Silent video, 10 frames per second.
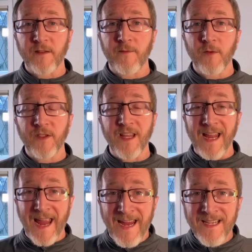foods they
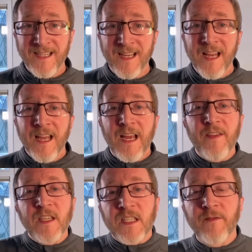ate and the
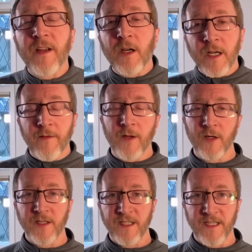severity of their
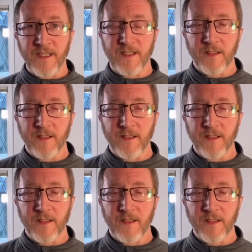disease.